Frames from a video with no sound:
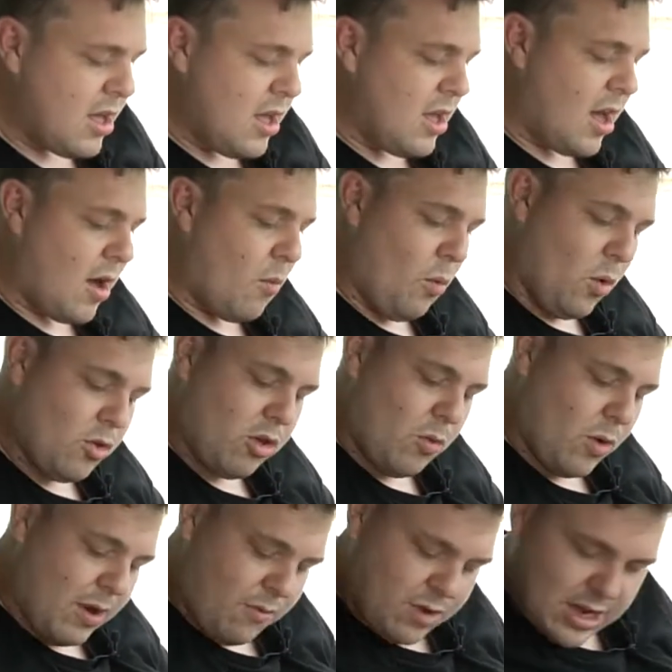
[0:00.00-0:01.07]
water,
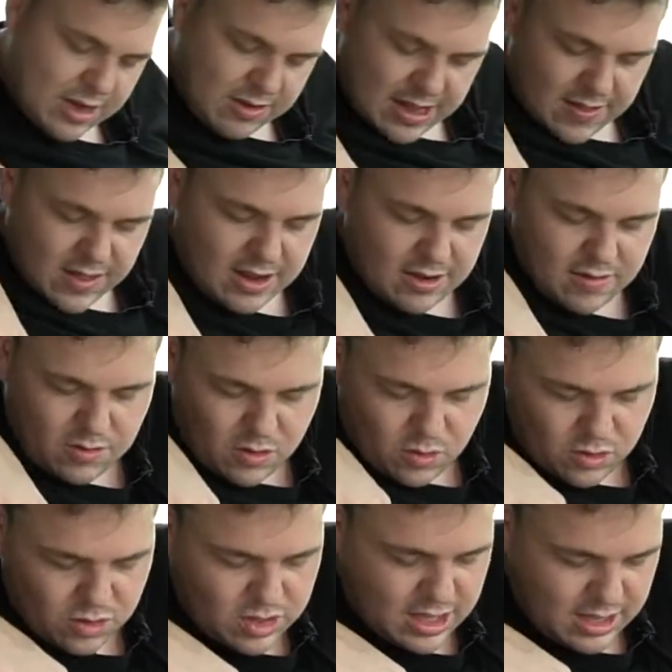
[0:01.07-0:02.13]
whatever it is, and then of
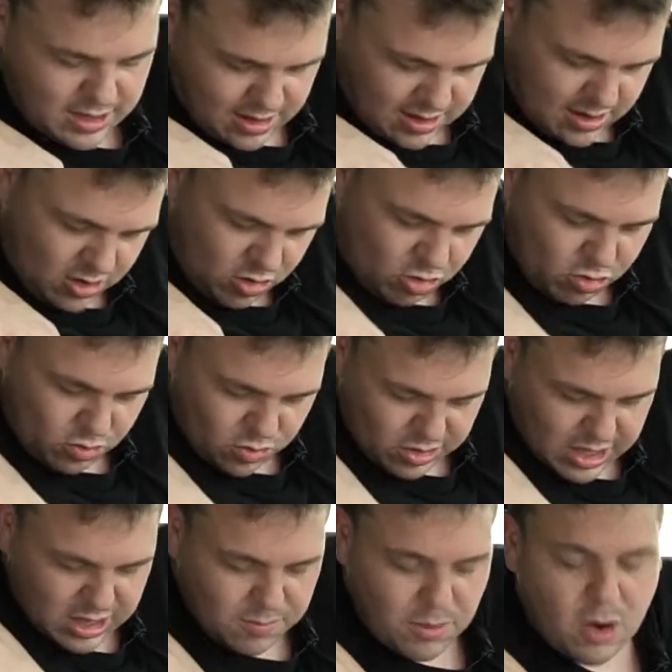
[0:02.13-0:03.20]
course the usual
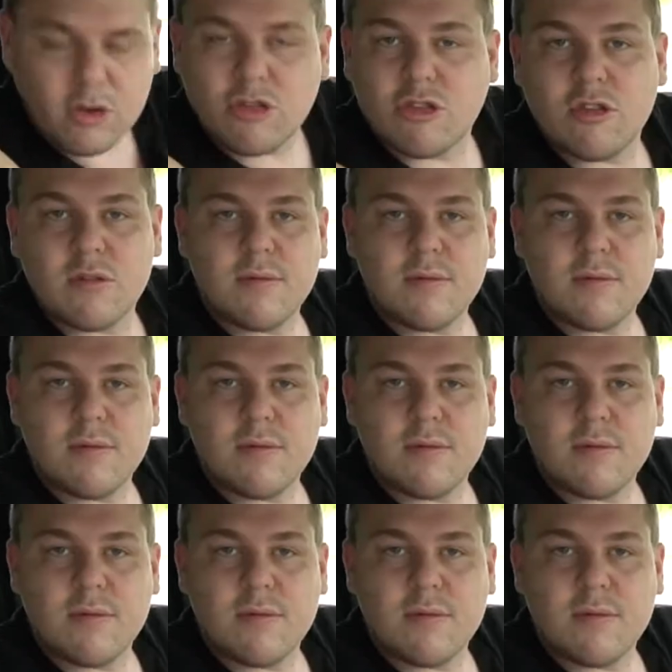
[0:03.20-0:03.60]
center box.